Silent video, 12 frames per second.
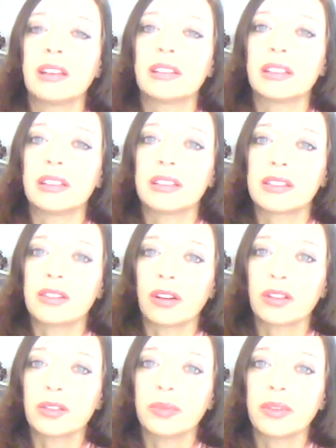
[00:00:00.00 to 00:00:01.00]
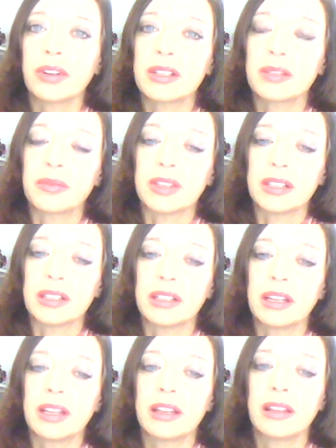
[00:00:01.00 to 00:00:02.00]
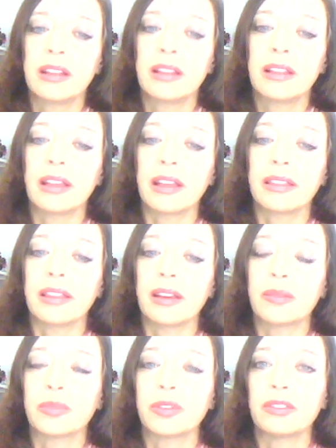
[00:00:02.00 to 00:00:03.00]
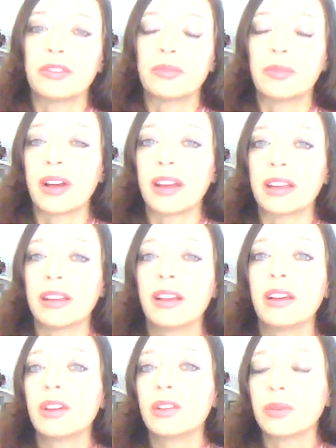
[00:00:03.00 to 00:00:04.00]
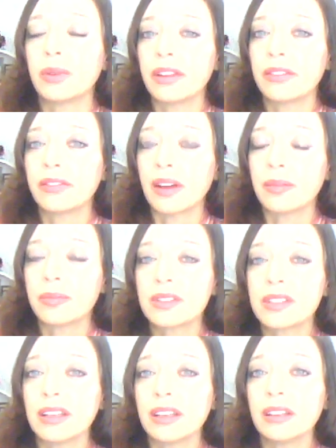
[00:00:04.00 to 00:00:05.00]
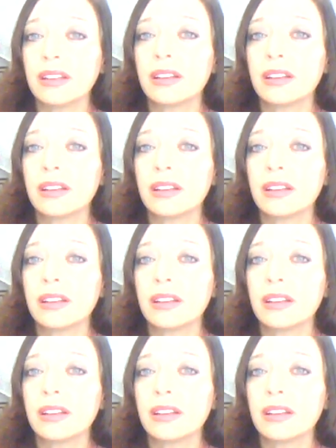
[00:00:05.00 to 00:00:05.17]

Does Dr. Perez mean that they improved by 25%,